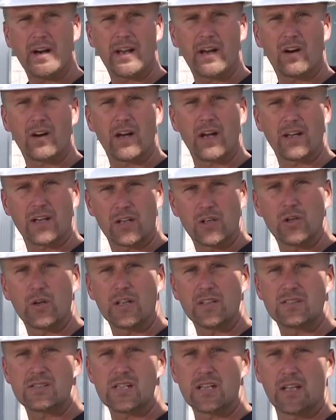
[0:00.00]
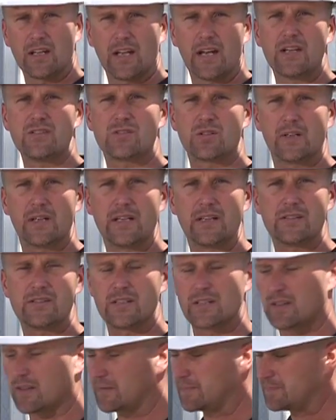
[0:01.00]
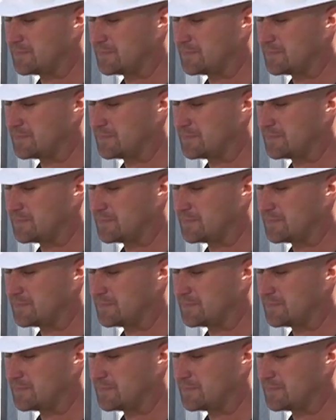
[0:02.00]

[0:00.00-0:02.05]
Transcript: area, you can see the laser easier.